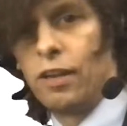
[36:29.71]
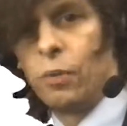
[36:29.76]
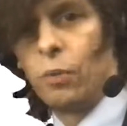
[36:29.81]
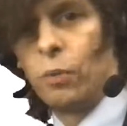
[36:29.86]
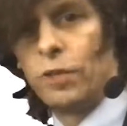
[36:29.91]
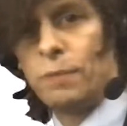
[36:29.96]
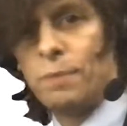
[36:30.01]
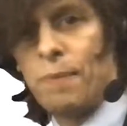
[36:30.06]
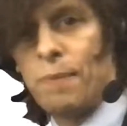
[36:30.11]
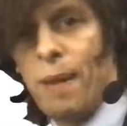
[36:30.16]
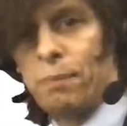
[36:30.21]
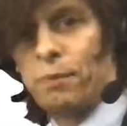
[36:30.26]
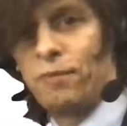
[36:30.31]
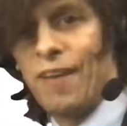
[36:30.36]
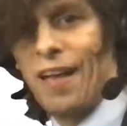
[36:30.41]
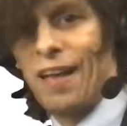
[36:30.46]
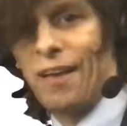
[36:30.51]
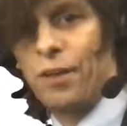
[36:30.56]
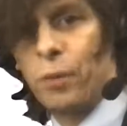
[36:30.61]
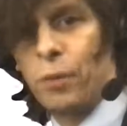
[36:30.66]
which maps
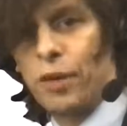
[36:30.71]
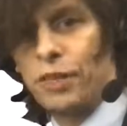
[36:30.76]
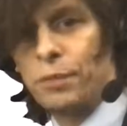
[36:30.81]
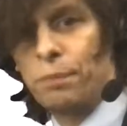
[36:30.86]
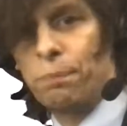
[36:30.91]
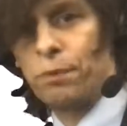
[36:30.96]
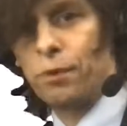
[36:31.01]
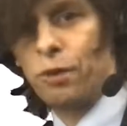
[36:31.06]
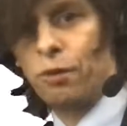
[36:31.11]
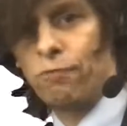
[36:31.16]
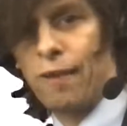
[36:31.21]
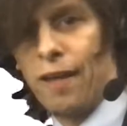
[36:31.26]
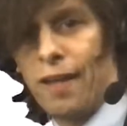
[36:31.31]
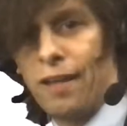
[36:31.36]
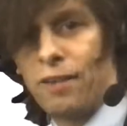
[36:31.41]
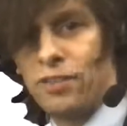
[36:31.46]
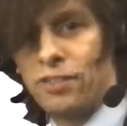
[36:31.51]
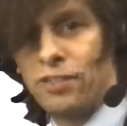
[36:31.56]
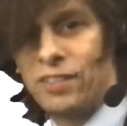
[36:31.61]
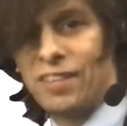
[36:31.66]
valuation
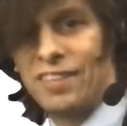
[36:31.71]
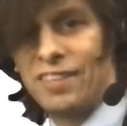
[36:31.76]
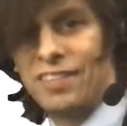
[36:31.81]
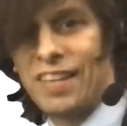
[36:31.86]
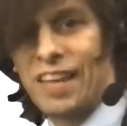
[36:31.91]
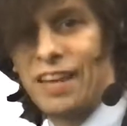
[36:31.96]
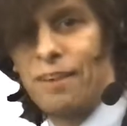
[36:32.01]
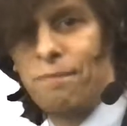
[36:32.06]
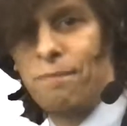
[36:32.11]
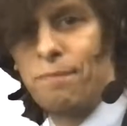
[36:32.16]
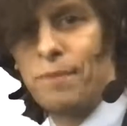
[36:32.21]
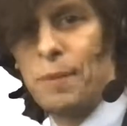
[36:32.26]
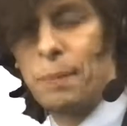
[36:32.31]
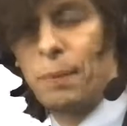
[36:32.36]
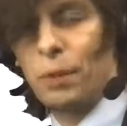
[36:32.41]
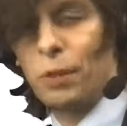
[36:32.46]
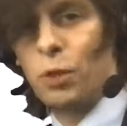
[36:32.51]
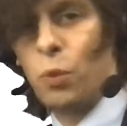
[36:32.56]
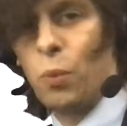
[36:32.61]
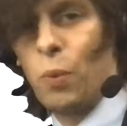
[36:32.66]
profiles to the set of
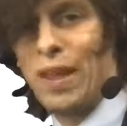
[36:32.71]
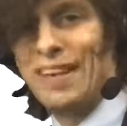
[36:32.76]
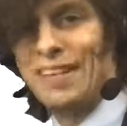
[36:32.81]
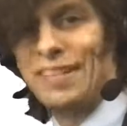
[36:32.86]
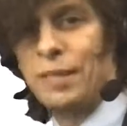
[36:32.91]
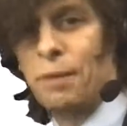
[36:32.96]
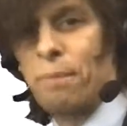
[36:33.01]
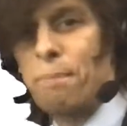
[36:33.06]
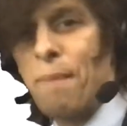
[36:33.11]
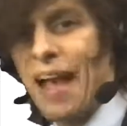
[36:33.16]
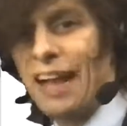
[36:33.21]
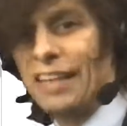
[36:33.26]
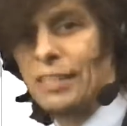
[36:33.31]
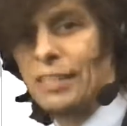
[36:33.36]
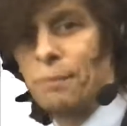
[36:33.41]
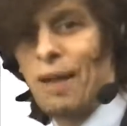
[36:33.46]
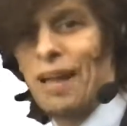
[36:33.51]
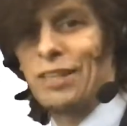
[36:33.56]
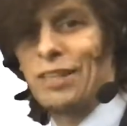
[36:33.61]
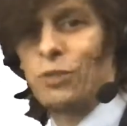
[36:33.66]
people who win to
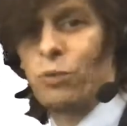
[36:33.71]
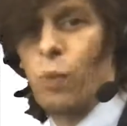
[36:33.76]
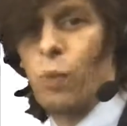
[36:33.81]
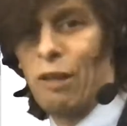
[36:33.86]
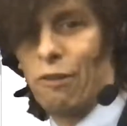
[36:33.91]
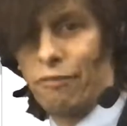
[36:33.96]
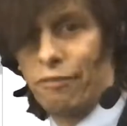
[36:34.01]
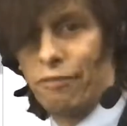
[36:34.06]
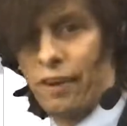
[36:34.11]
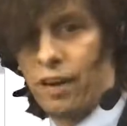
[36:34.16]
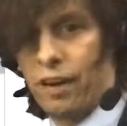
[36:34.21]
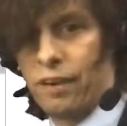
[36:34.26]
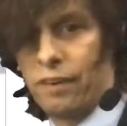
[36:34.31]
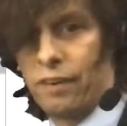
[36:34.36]
maximize welfare.